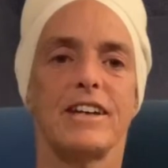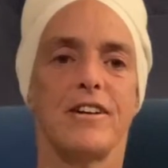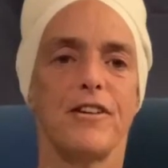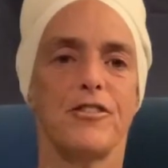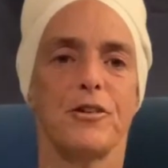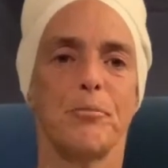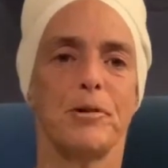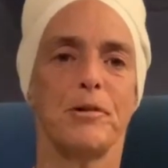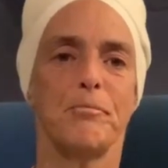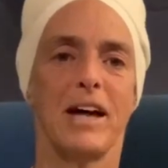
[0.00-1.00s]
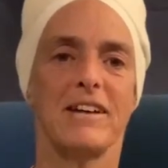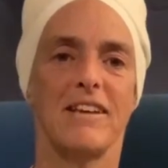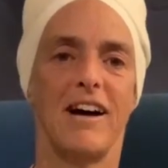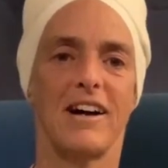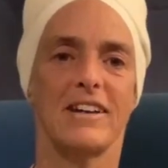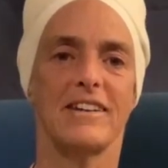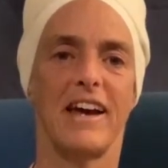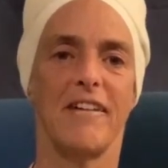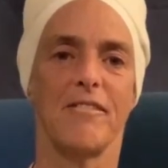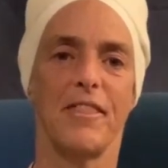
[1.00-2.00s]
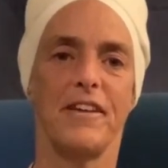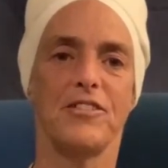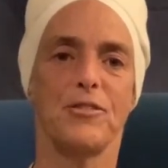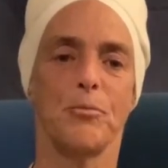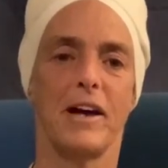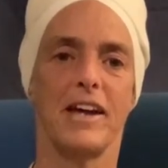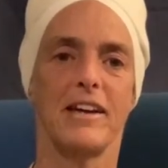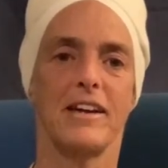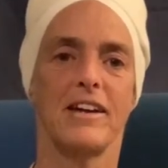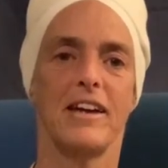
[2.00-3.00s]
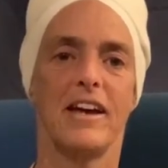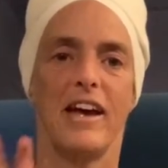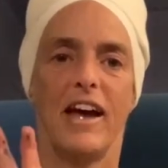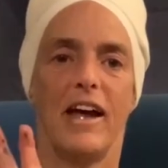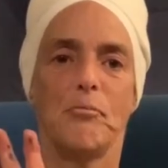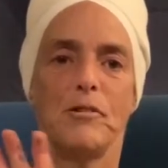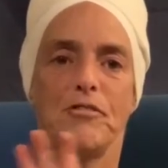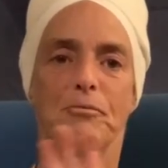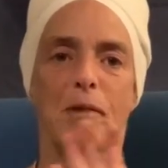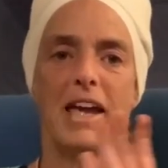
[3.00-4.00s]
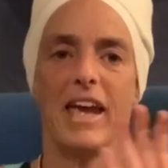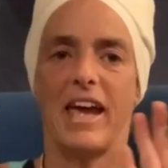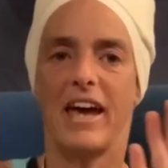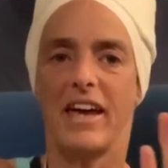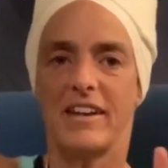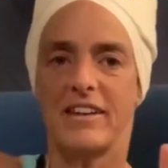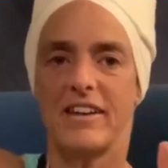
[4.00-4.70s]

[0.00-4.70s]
also put my clock down this way and move my hand